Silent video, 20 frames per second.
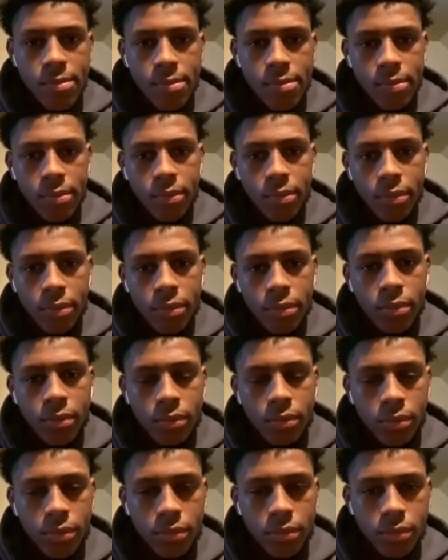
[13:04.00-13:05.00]

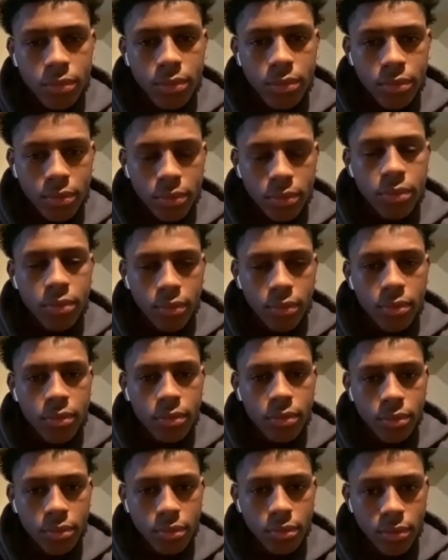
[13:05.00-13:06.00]

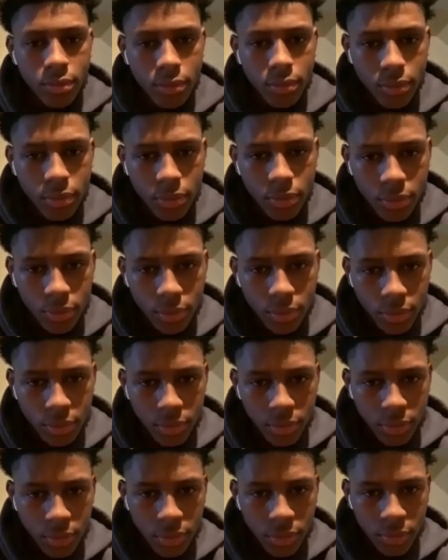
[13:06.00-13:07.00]

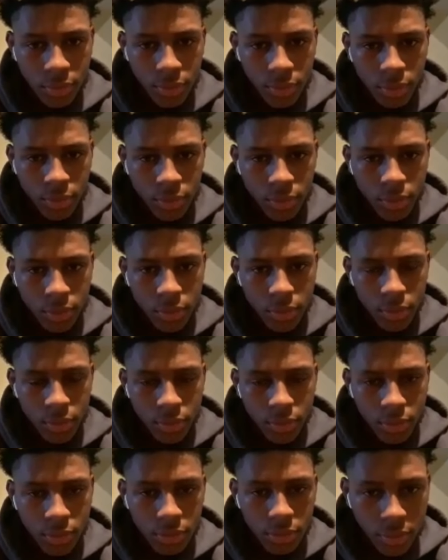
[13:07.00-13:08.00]

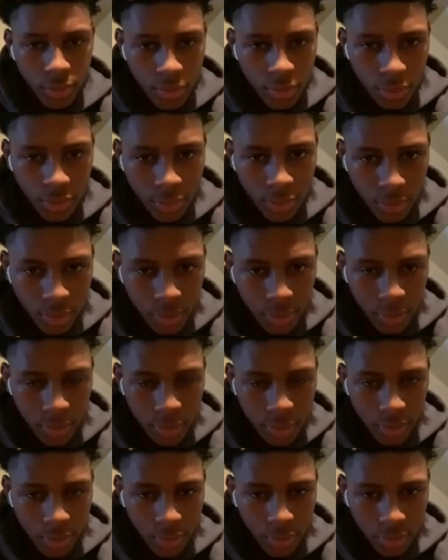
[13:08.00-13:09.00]

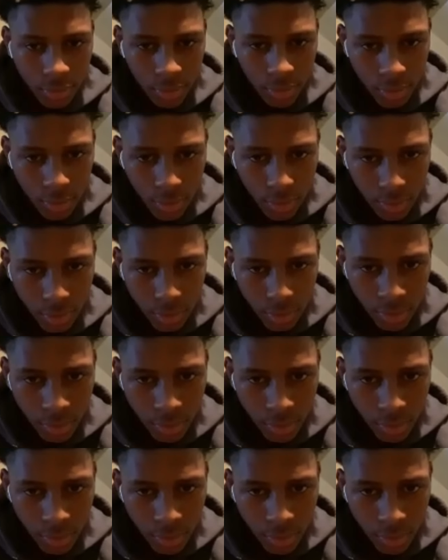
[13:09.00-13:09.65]
(silent)